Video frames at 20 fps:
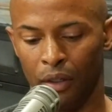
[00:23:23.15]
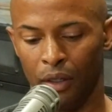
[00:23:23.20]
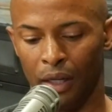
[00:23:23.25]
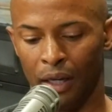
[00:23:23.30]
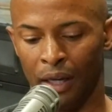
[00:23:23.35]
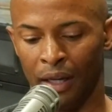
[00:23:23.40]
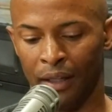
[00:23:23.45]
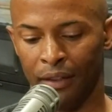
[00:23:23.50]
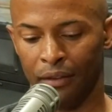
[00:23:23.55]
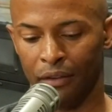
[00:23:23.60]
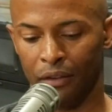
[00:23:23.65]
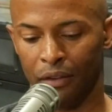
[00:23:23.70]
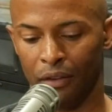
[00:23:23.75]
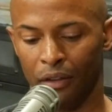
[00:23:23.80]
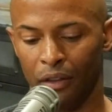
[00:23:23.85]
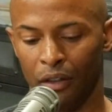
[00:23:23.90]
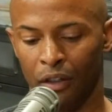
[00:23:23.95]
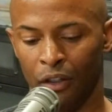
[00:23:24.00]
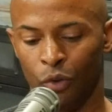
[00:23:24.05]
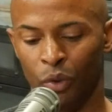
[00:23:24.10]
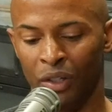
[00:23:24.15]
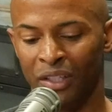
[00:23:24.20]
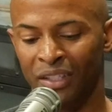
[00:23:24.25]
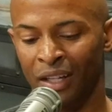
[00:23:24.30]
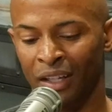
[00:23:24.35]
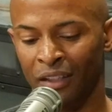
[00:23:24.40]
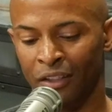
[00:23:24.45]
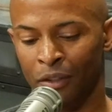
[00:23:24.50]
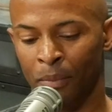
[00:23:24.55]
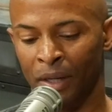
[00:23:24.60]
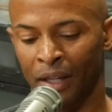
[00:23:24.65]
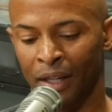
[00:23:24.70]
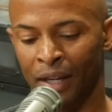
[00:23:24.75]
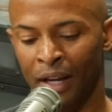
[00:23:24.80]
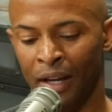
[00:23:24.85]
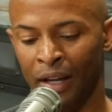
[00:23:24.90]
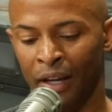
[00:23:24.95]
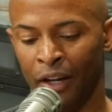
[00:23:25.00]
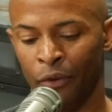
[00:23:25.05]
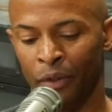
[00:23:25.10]
a quick shout out to my
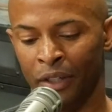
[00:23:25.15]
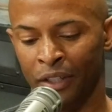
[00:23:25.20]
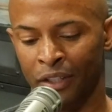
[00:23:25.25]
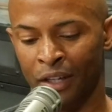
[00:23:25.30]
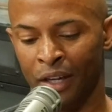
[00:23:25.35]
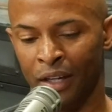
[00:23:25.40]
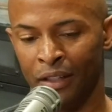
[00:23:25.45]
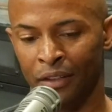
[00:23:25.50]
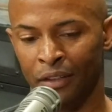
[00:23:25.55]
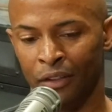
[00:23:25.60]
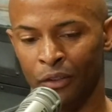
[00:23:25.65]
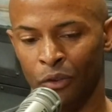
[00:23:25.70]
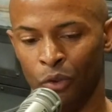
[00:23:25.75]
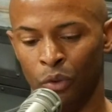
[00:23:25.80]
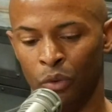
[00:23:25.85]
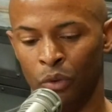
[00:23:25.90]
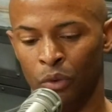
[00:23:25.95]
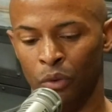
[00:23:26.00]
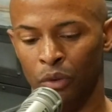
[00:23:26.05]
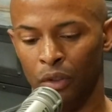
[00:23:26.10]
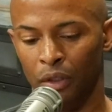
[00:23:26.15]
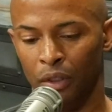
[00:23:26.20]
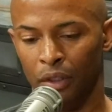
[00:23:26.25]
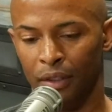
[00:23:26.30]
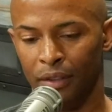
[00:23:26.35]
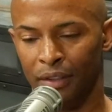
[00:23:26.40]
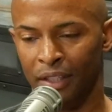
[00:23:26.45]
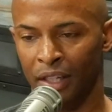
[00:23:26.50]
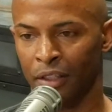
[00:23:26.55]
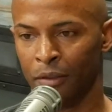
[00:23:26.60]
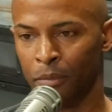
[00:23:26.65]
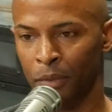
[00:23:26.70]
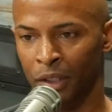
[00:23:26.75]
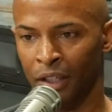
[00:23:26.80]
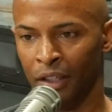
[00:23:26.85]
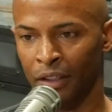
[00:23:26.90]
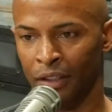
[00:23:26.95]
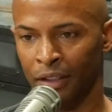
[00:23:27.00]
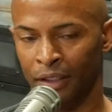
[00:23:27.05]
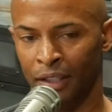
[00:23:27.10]
guy, Eric Johnson, who texted me the
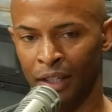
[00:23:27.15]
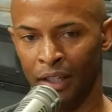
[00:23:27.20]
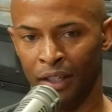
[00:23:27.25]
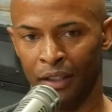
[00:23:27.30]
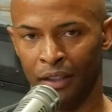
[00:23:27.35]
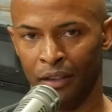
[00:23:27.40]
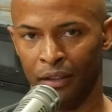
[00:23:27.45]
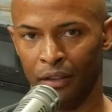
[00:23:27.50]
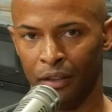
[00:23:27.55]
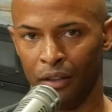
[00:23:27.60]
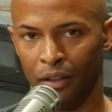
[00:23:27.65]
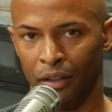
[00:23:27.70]
other day,